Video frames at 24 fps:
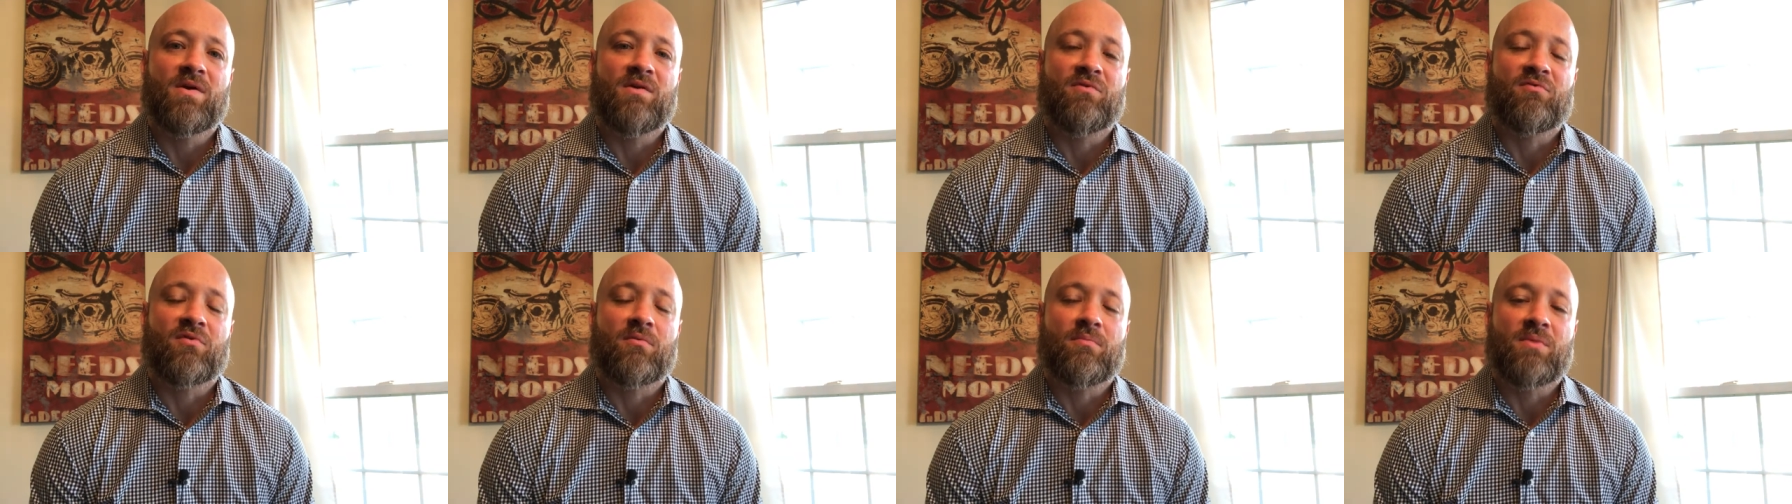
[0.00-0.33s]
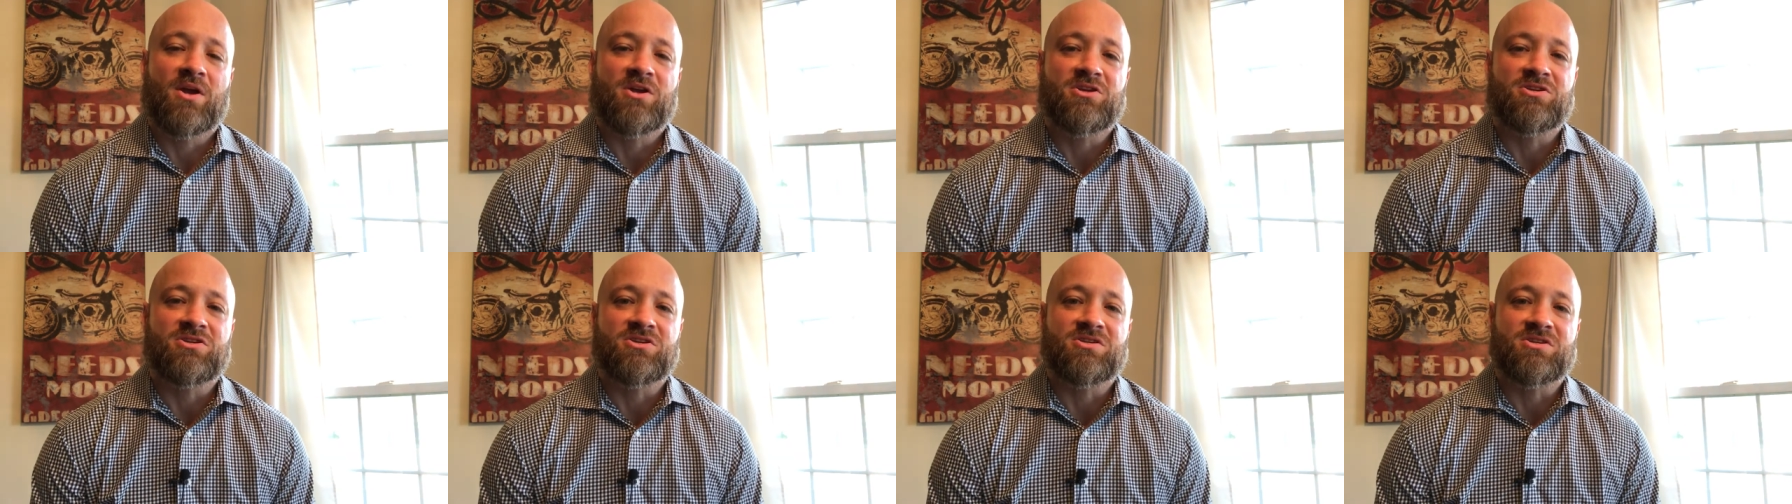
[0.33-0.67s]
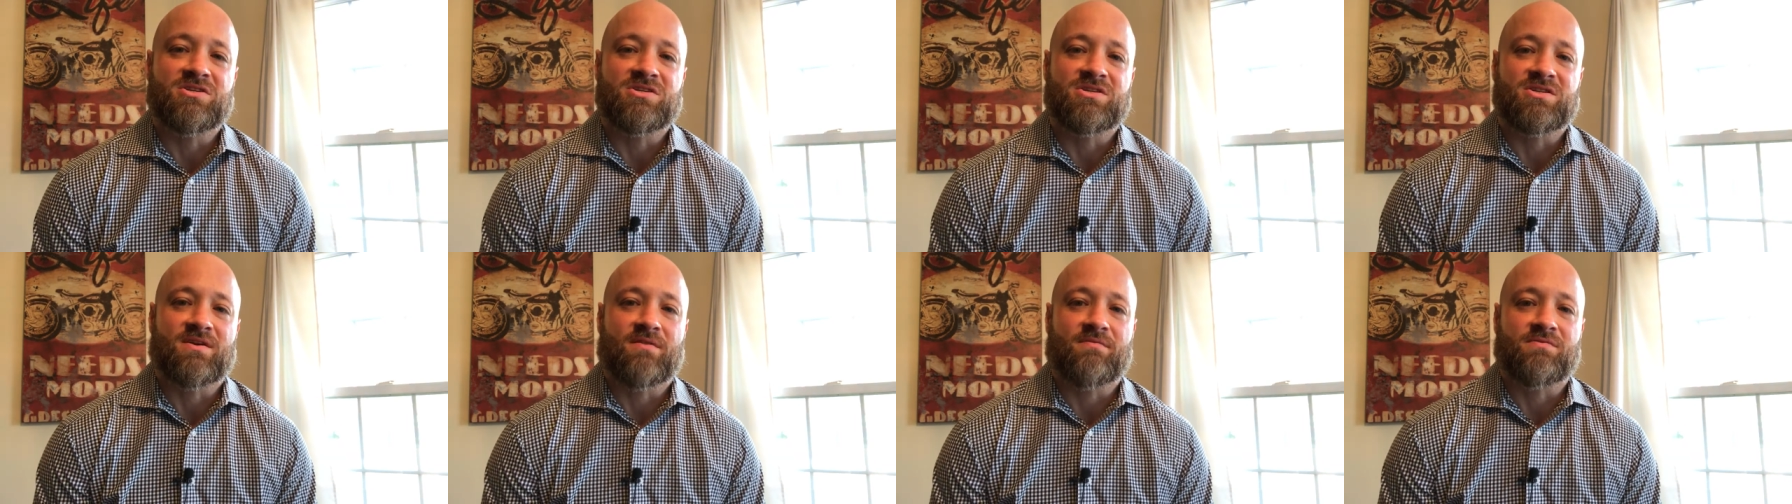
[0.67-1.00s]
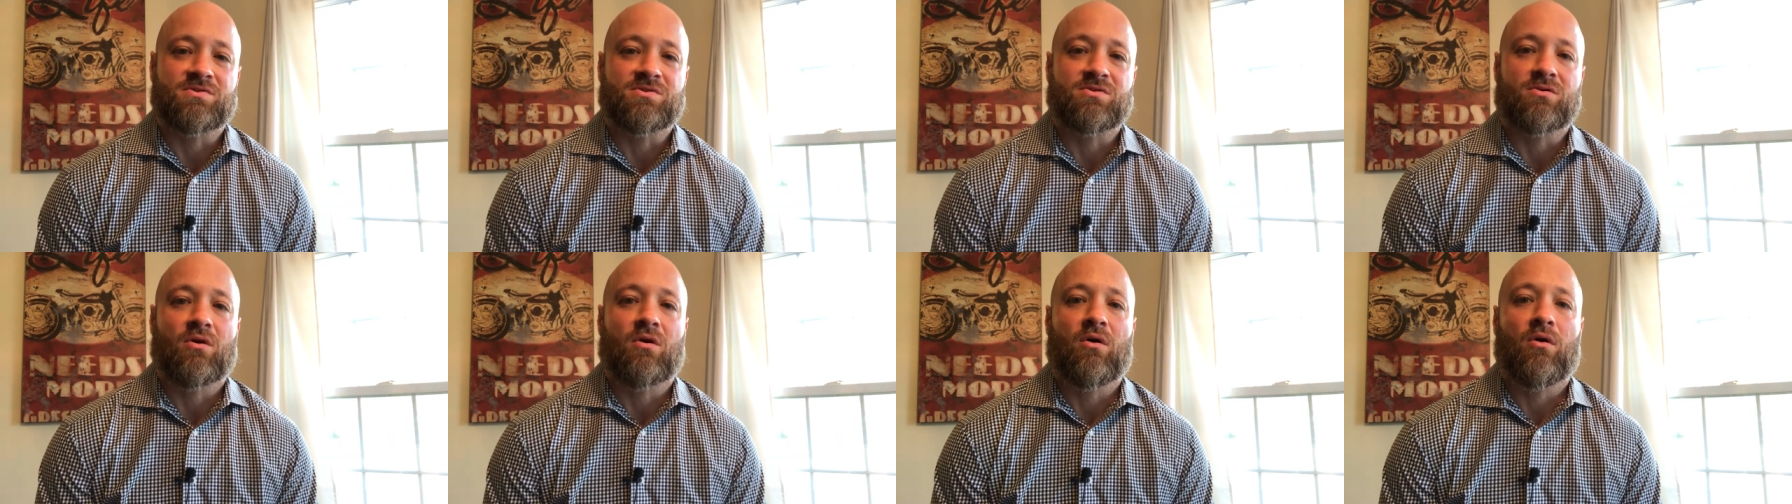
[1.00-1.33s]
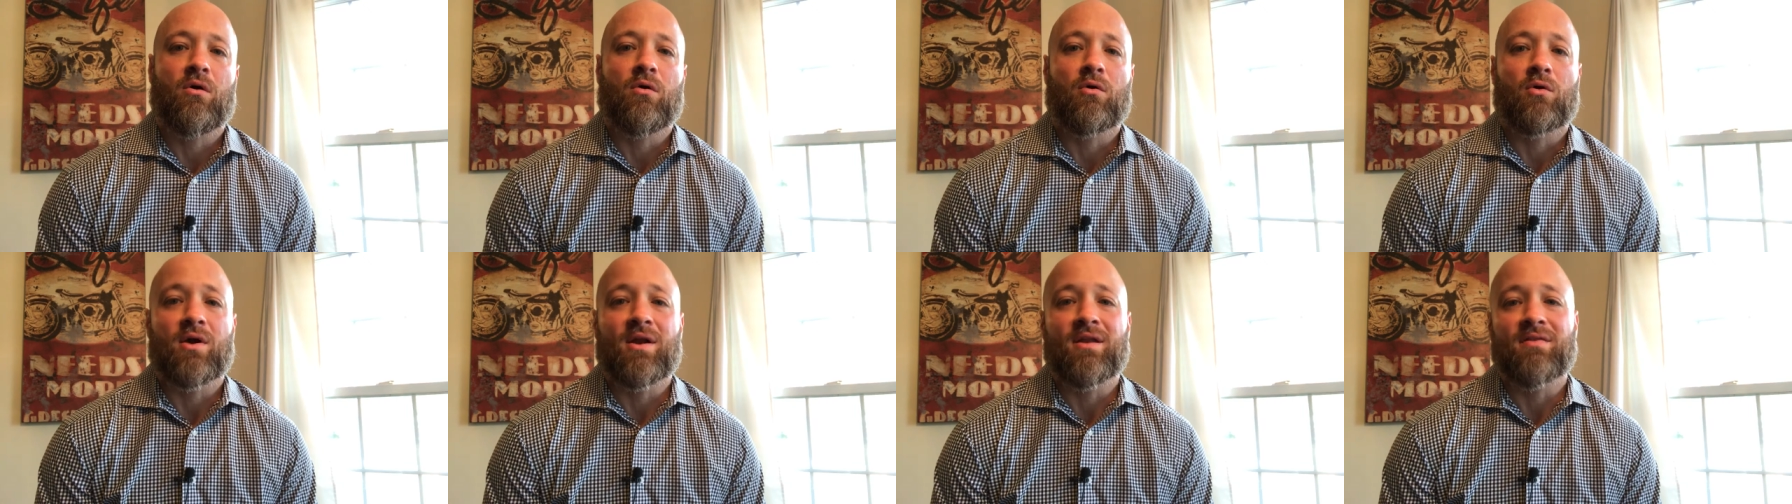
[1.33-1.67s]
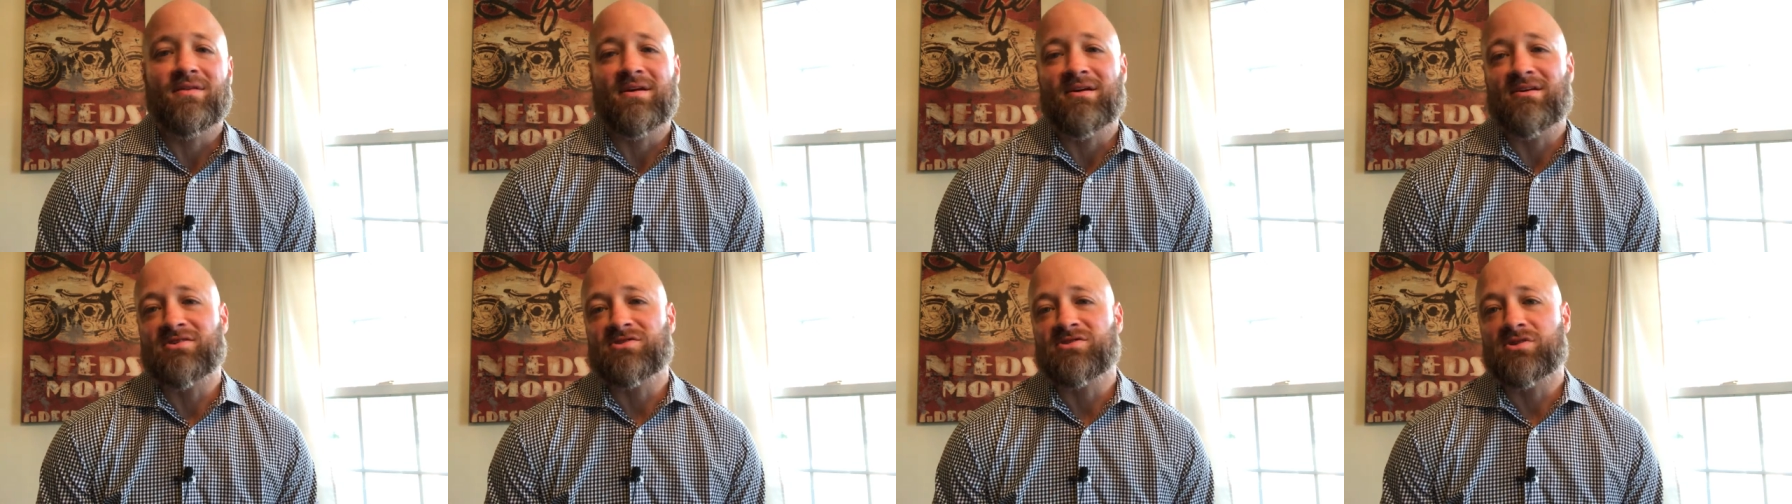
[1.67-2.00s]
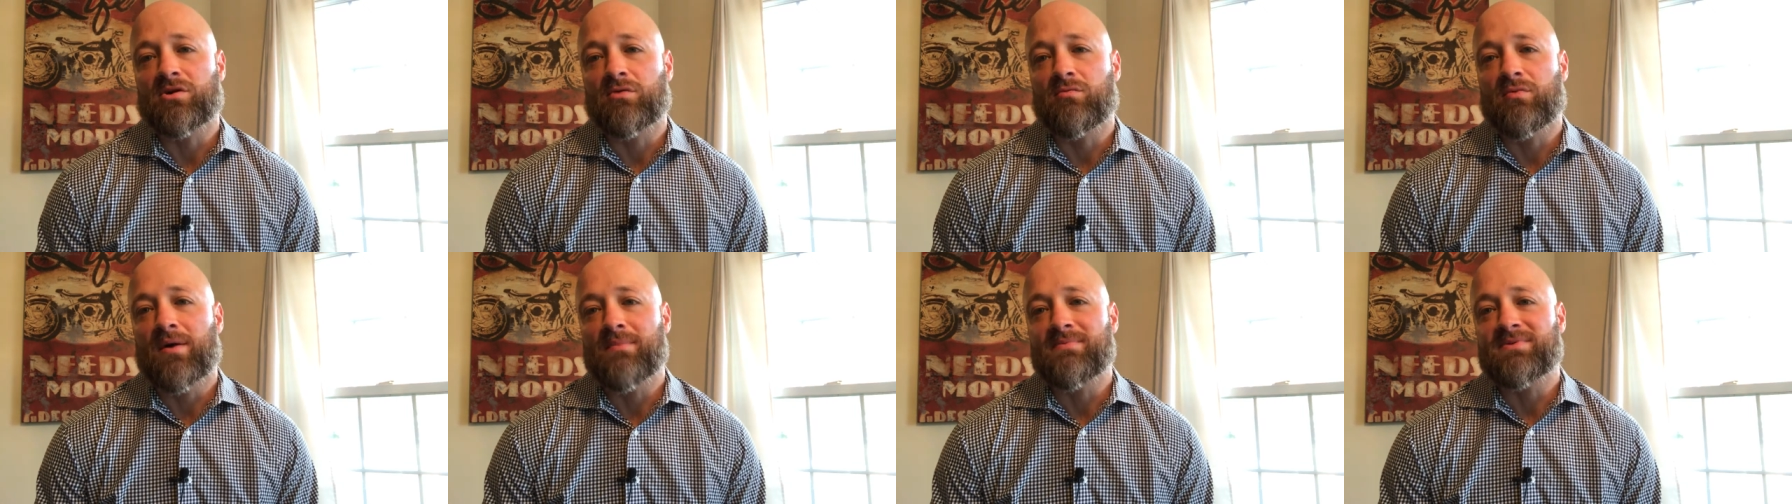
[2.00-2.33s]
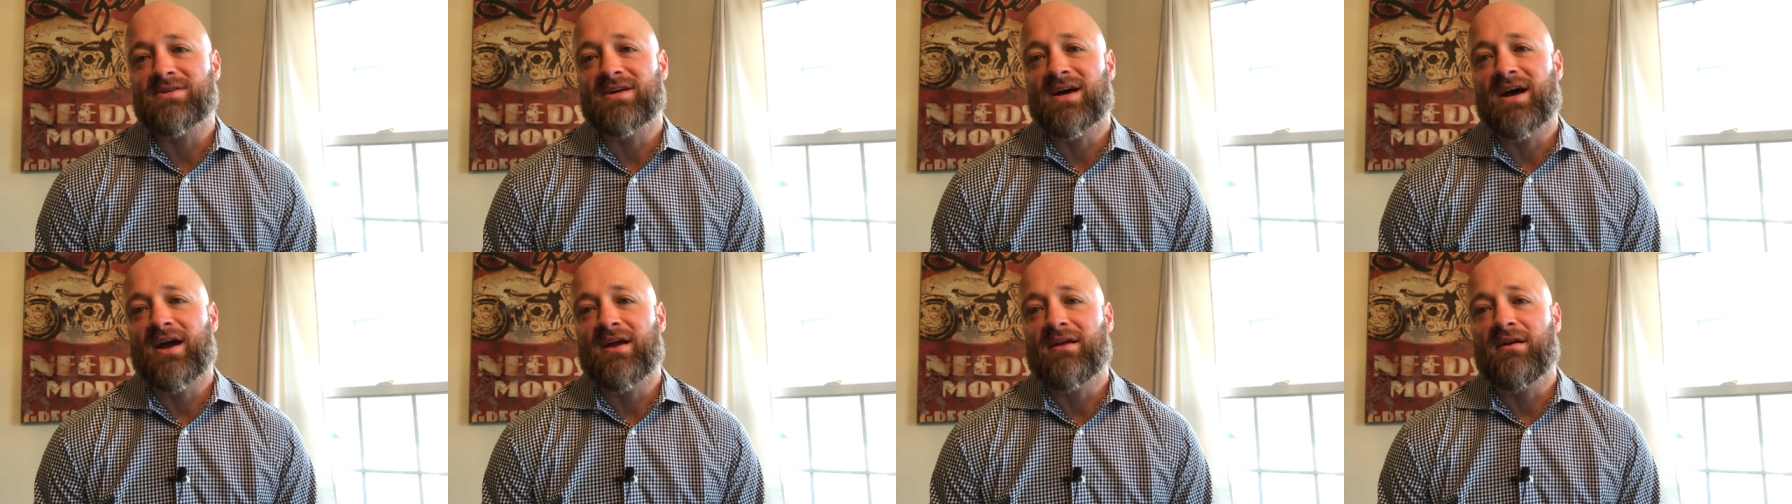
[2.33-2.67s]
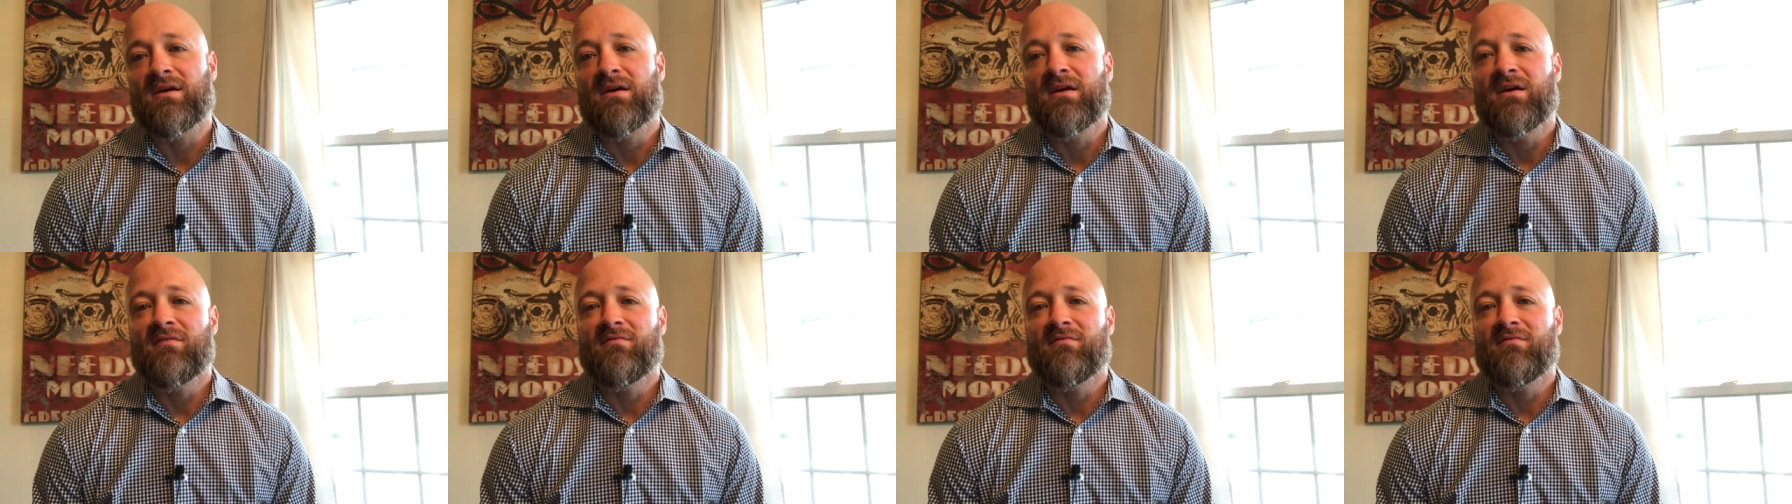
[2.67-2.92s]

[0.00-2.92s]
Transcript: information, just give us a call or anything else on our website.